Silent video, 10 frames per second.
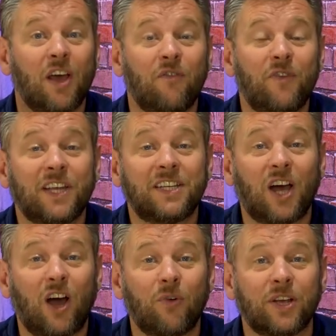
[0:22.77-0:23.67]
for
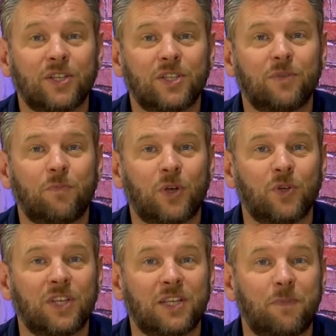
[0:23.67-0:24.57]
guitarists,
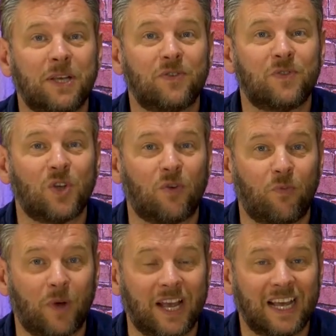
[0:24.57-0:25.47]
because this piece of
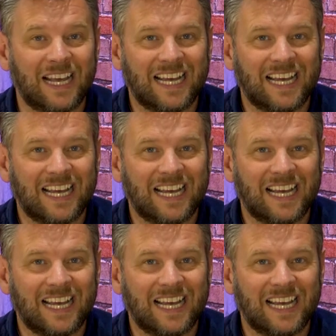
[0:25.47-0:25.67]
software